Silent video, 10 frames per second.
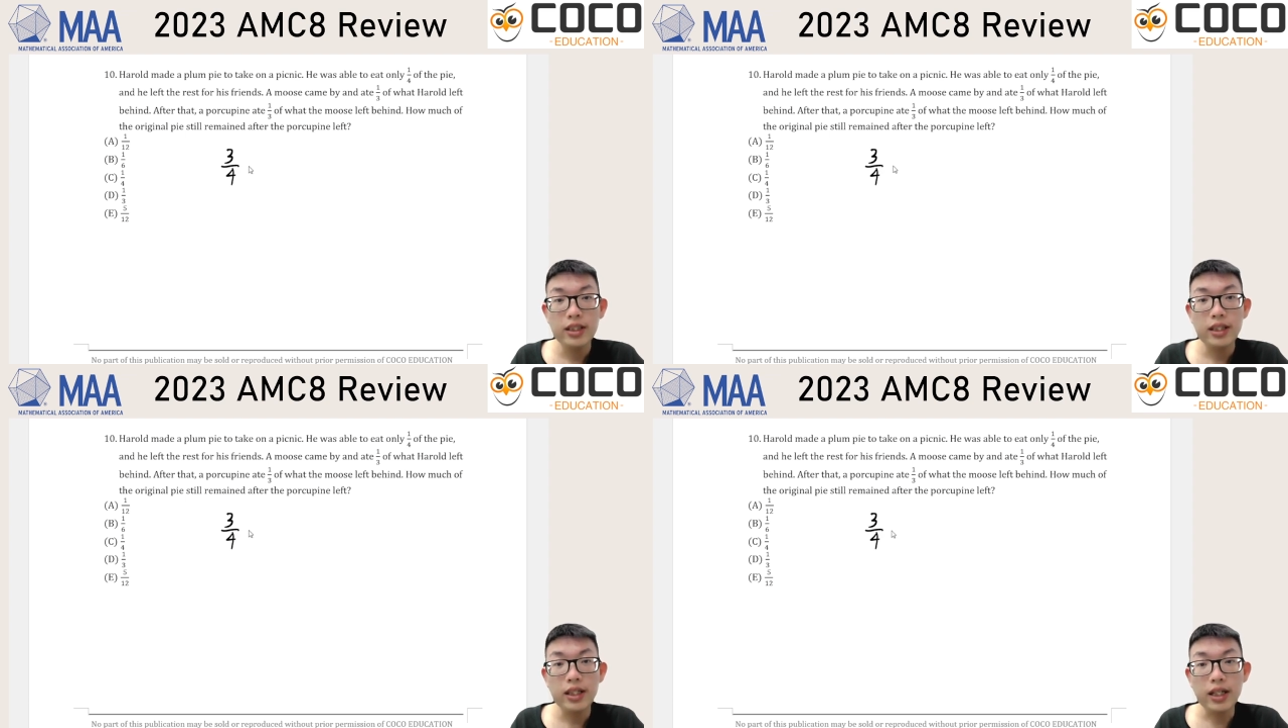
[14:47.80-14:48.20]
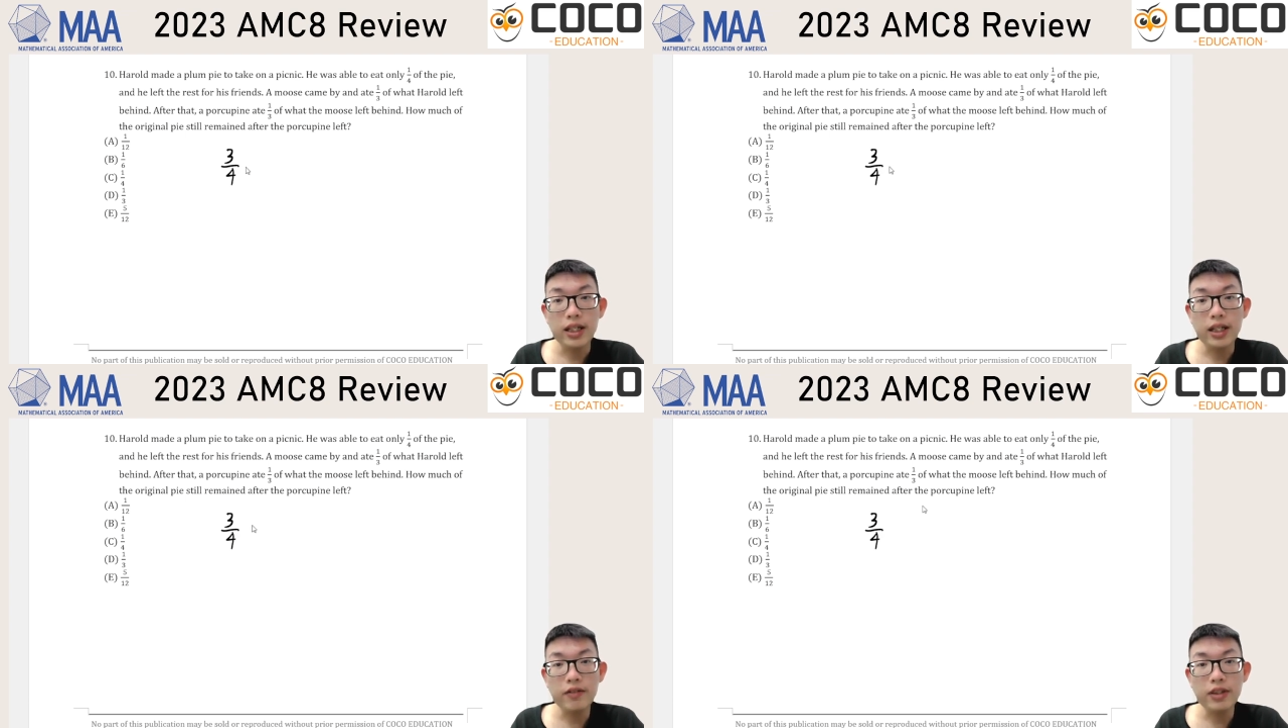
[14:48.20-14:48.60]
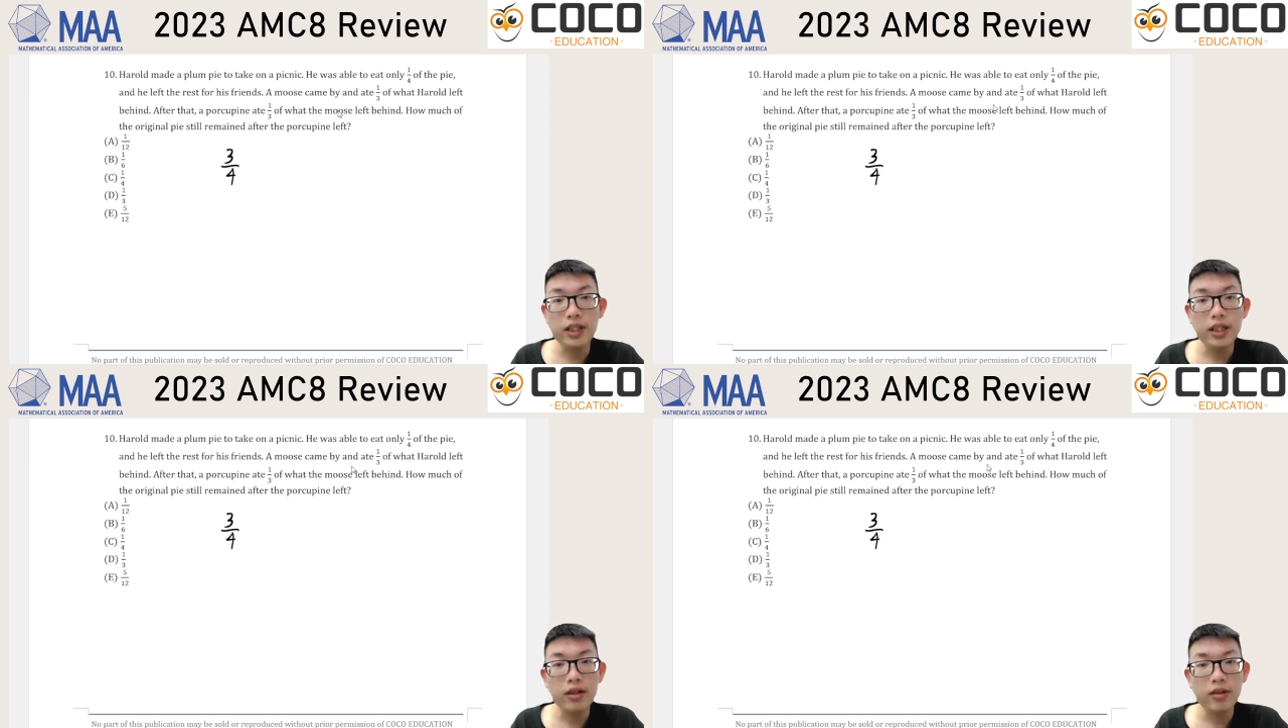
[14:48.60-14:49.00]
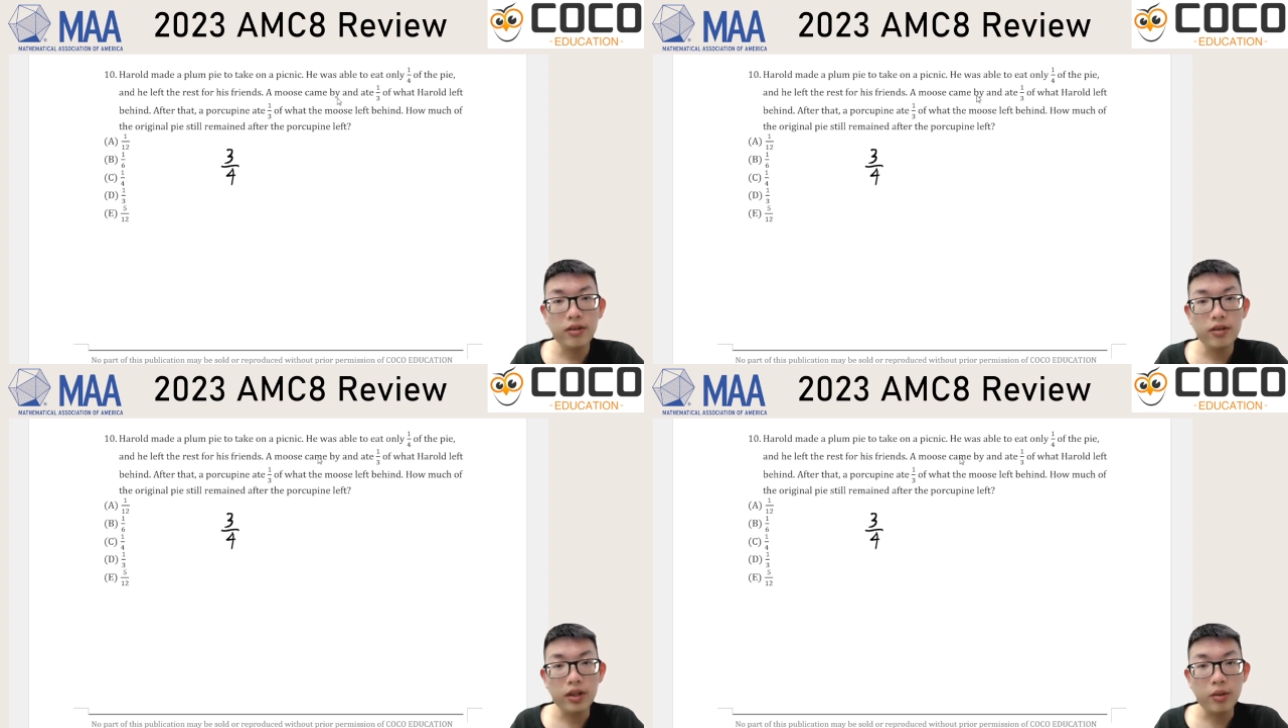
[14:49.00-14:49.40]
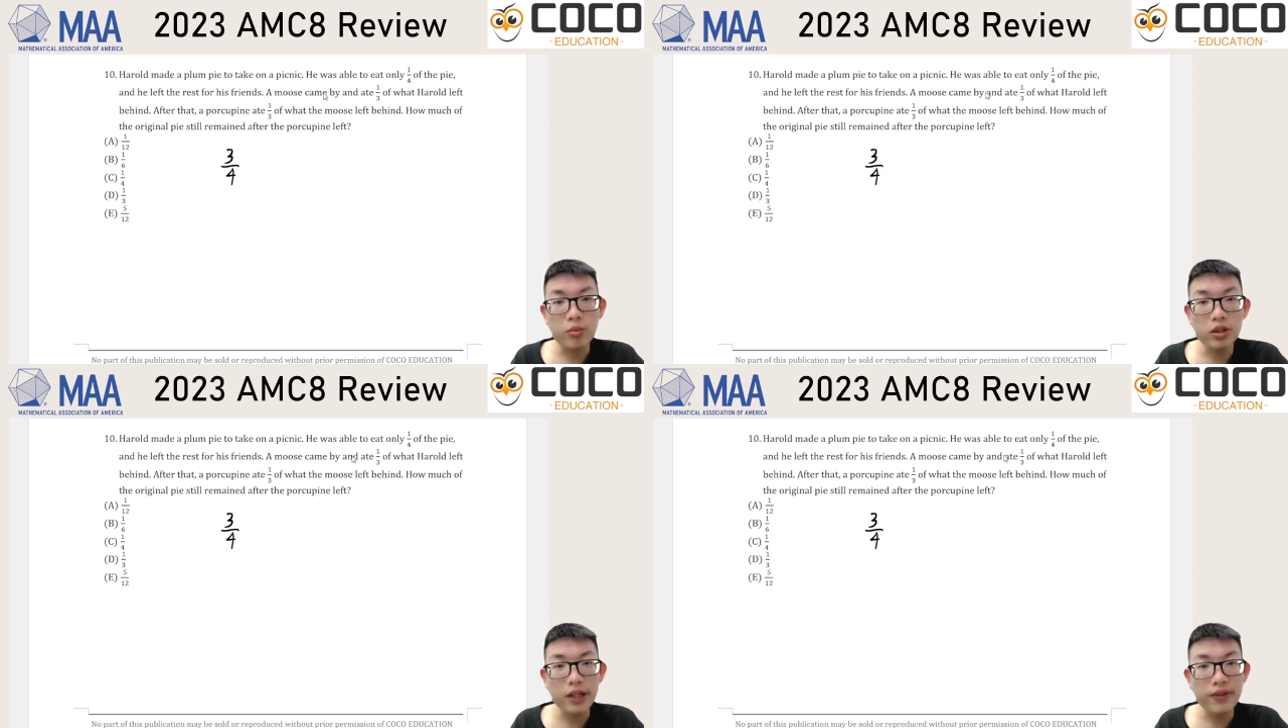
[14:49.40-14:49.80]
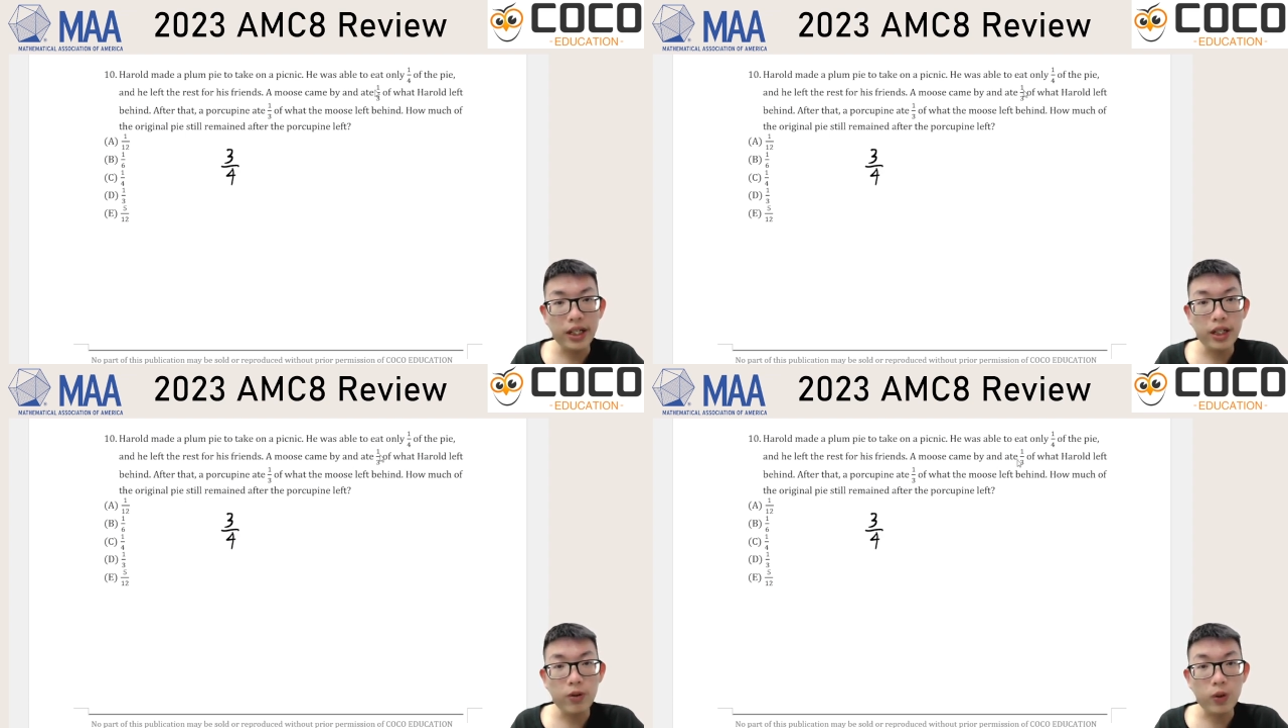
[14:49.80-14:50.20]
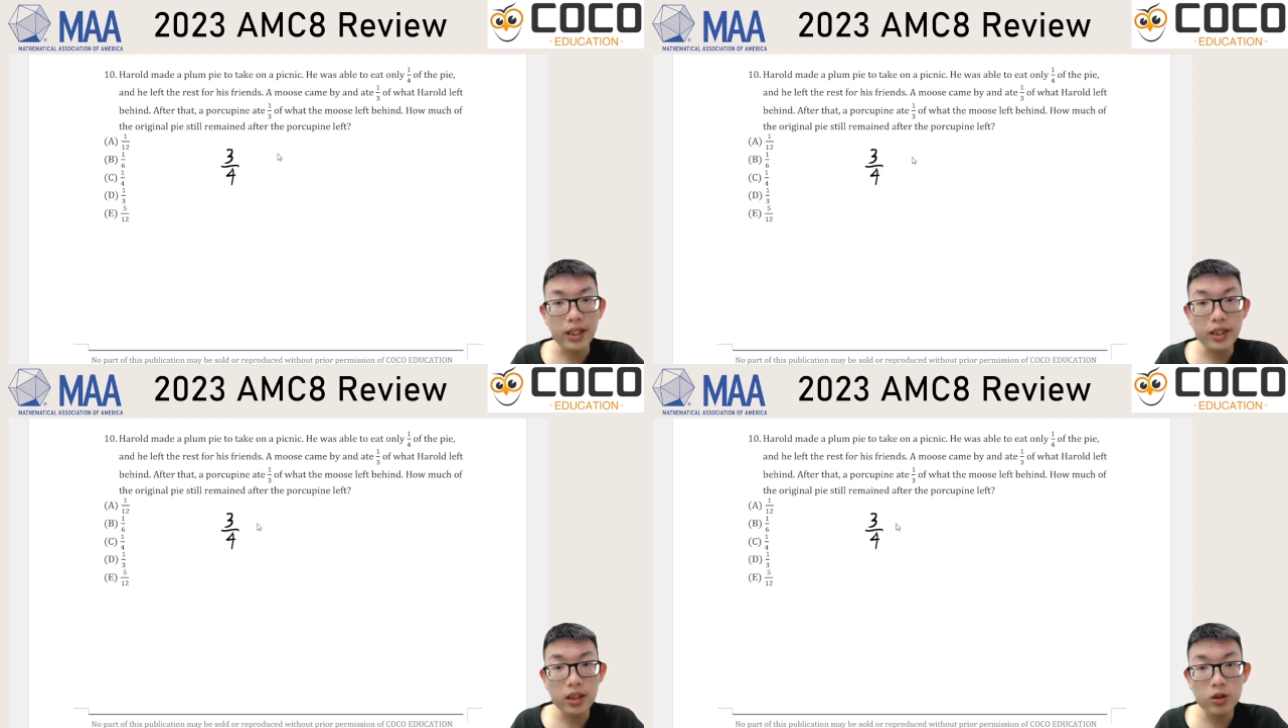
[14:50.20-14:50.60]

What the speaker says: And then after that, the moose came by and ate 1/3,